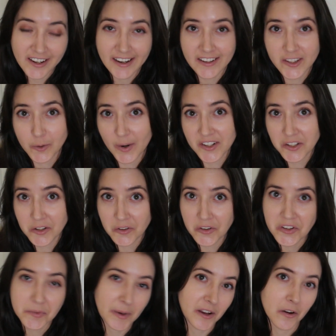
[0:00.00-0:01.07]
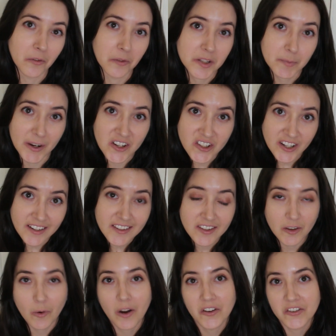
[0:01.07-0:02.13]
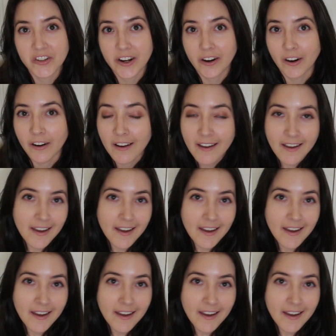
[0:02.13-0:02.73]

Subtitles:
and so I do use my own spreadsheet, so I'll share